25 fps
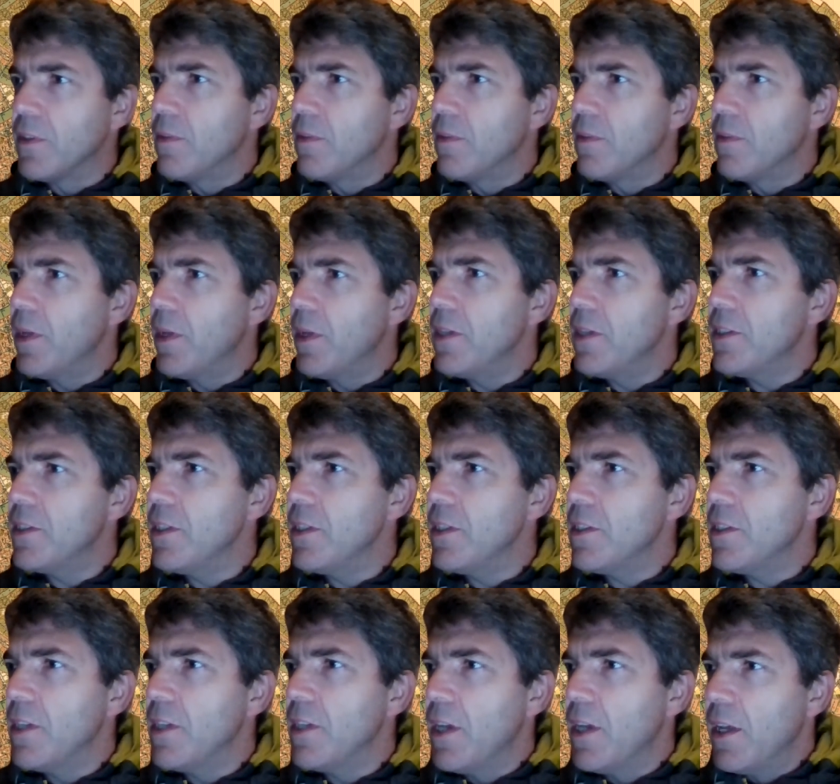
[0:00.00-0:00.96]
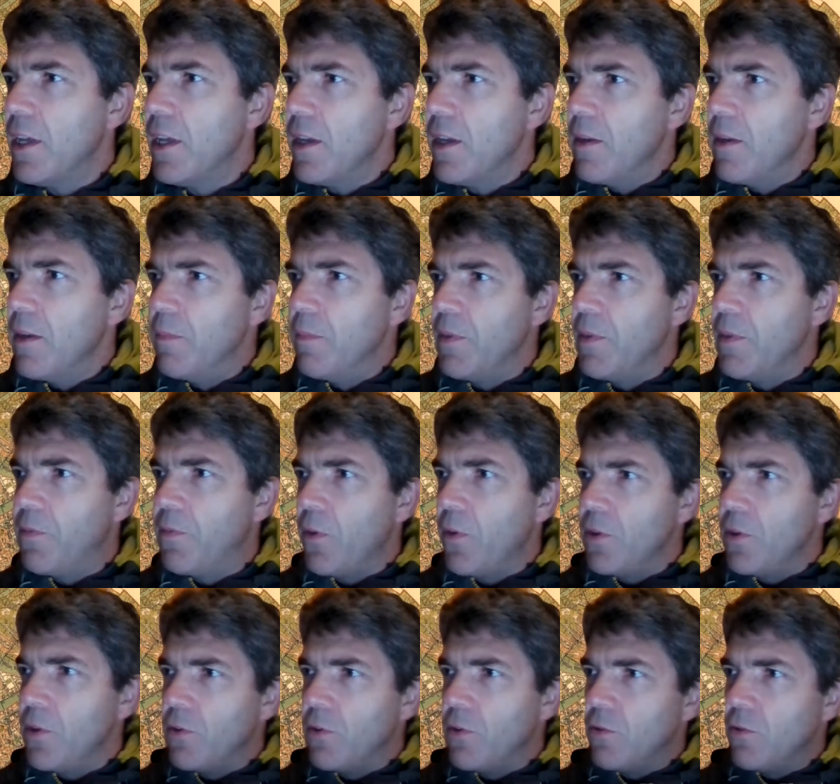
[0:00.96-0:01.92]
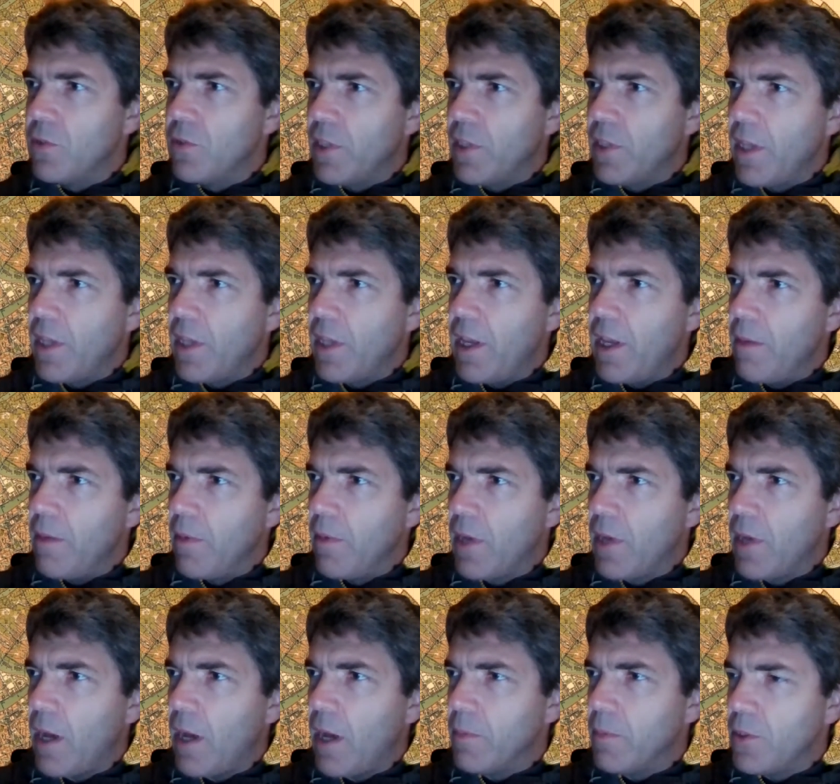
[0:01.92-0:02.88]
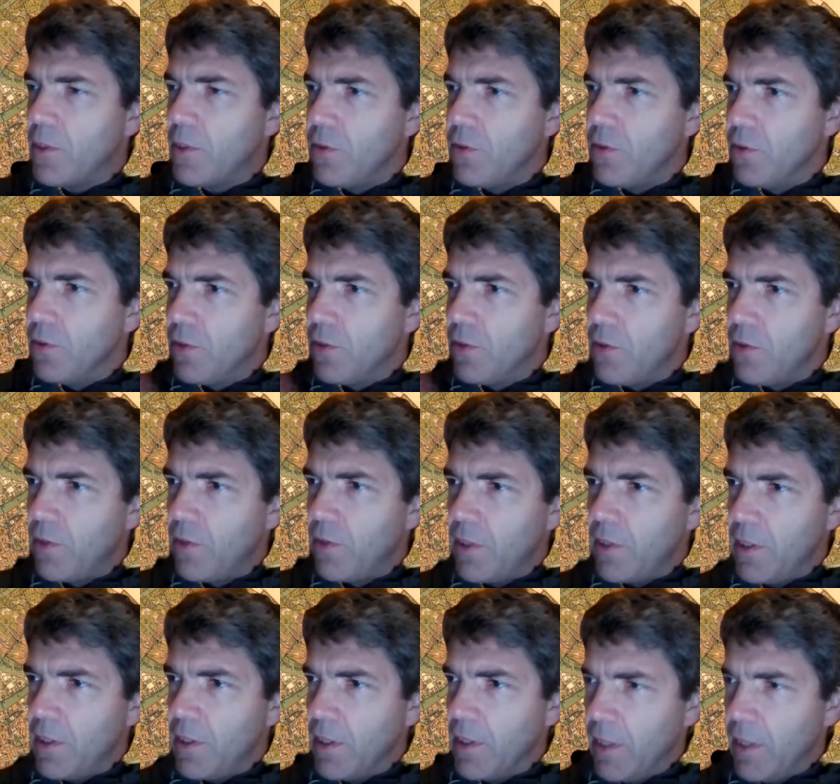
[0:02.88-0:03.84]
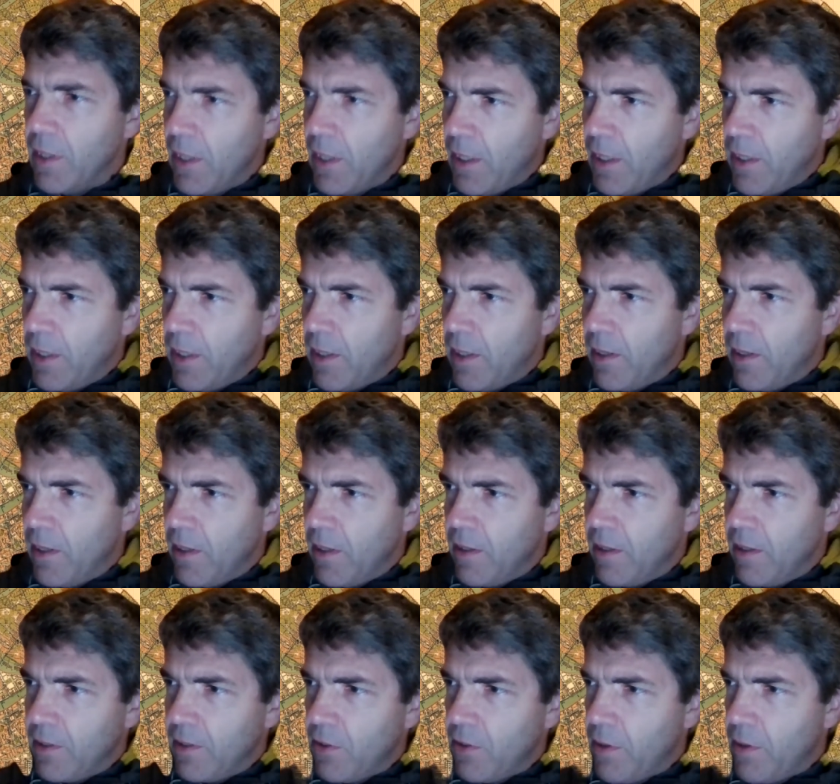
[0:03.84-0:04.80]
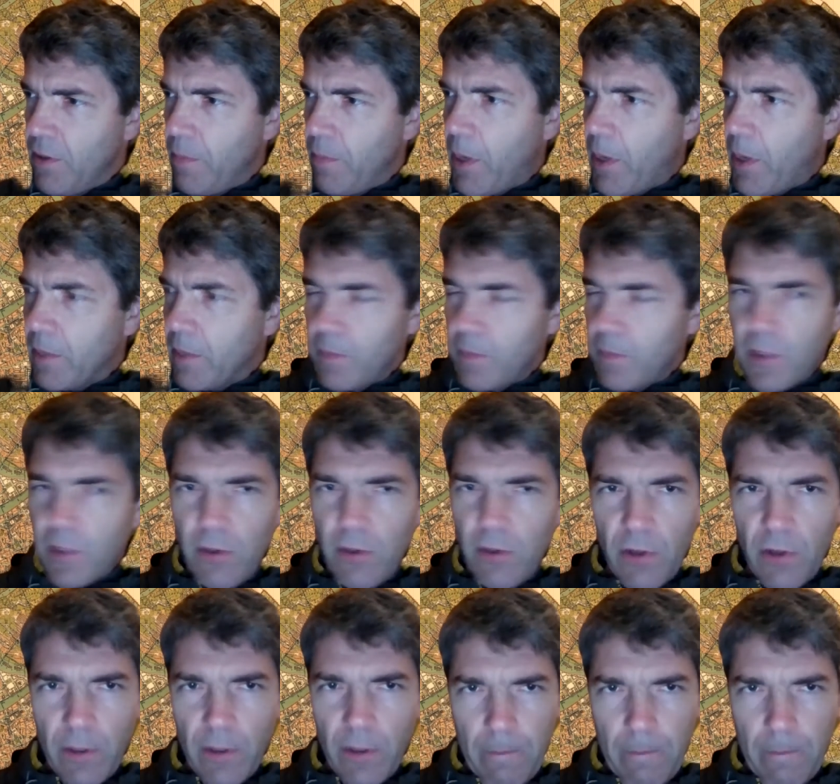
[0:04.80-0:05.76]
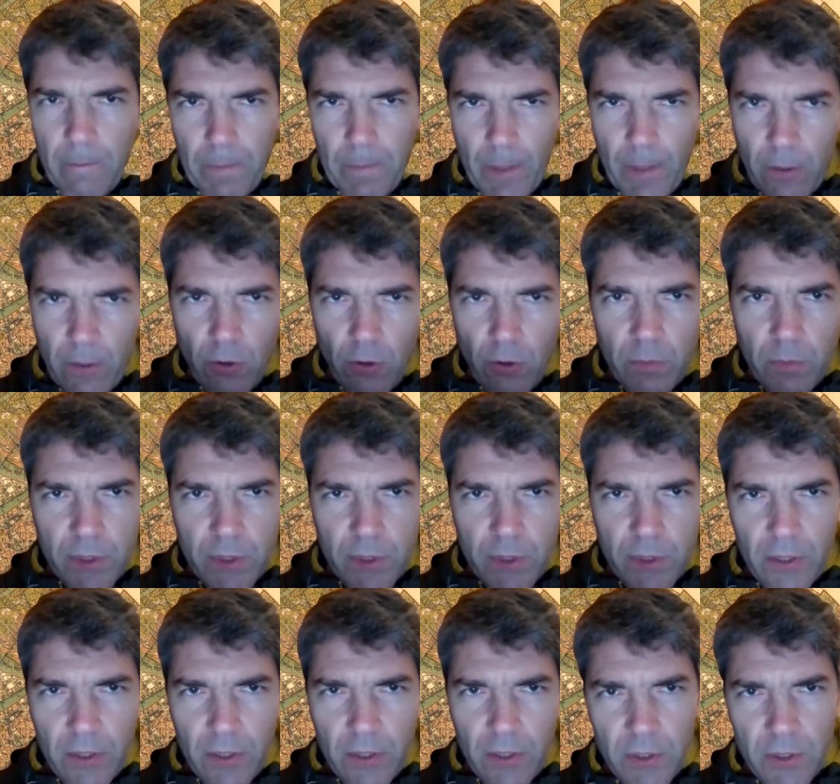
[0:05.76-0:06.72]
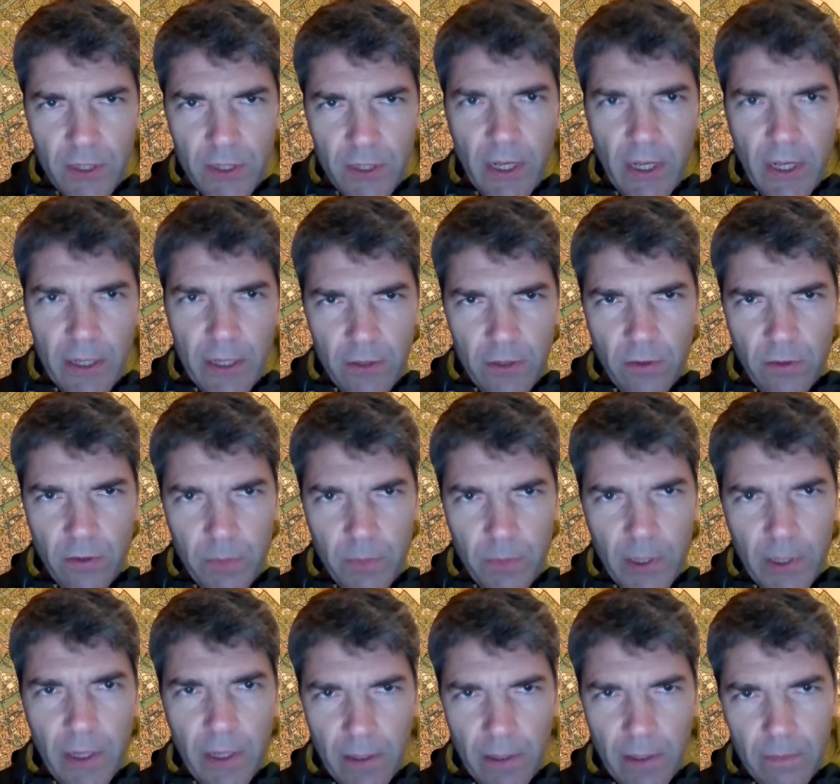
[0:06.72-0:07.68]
places before you could come to the apartment or rooms that you decide to obtain.